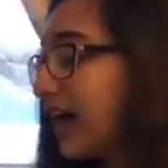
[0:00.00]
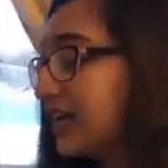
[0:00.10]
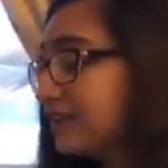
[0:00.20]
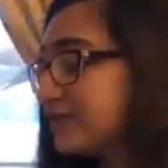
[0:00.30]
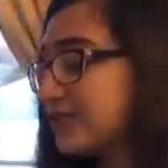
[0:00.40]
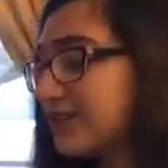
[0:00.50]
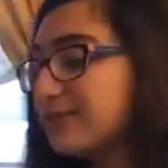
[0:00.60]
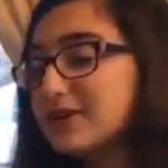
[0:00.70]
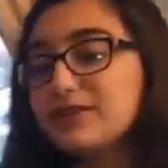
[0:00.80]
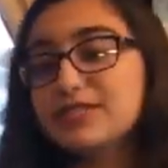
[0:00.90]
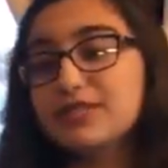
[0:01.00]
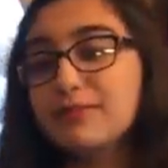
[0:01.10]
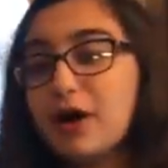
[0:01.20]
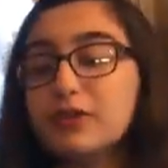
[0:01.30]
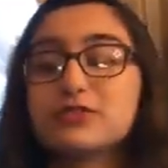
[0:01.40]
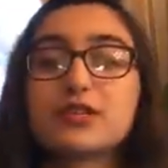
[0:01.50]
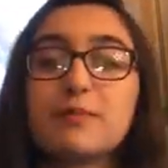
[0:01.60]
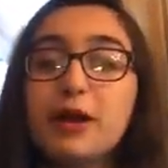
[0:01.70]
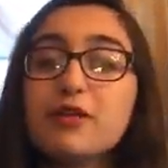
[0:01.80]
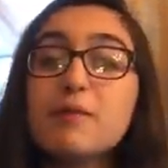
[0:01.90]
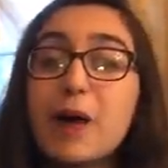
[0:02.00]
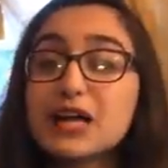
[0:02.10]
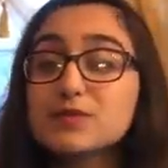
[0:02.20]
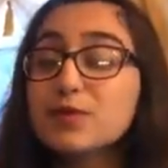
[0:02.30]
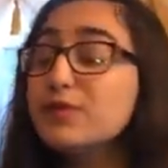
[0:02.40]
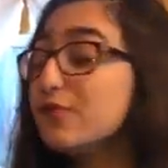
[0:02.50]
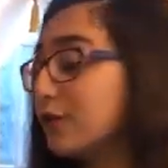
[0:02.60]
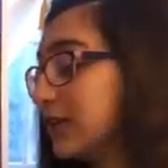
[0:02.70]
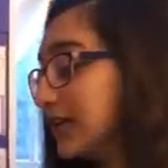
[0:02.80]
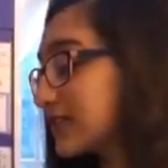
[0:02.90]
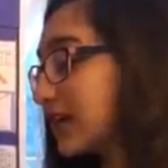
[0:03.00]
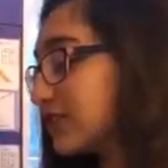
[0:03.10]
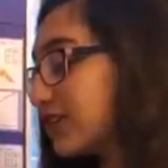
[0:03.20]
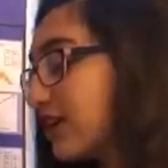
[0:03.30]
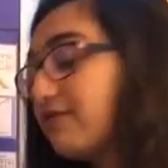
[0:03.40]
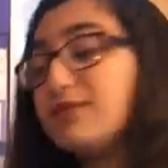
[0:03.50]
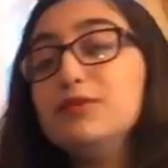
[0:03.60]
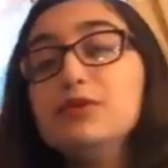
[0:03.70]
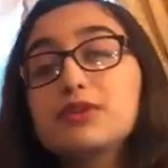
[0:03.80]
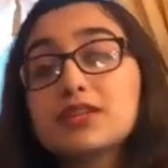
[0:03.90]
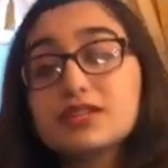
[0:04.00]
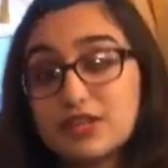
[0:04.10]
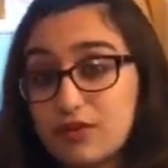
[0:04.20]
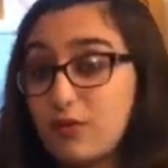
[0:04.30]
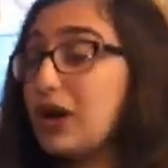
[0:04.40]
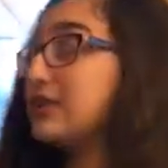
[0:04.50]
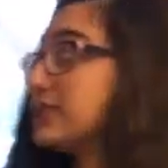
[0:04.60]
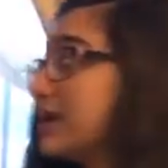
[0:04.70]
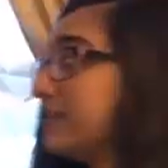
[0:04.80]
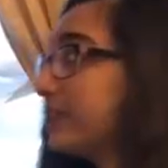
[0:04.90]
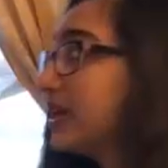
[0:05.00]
I used the WLC model to compare the maximum unfolding extension of the mutant to the wild type.